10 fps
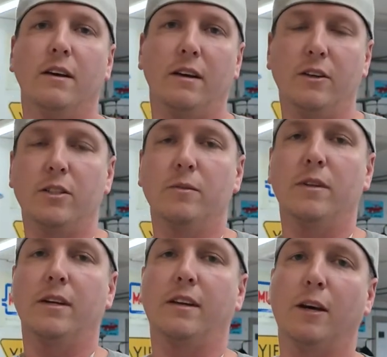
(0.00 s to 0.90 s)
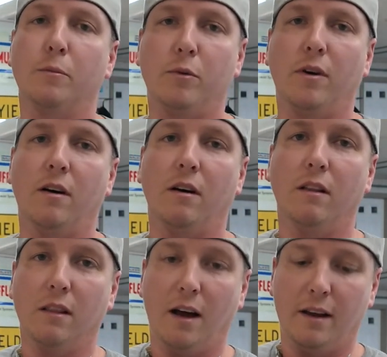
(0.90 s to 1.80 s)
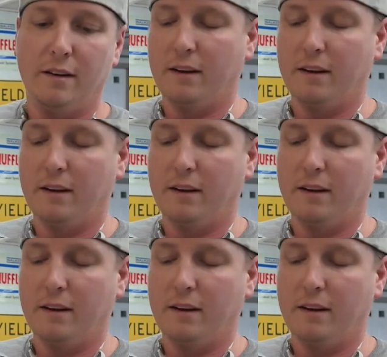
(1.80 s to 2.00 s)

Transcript: Here's something that can help you out a lot.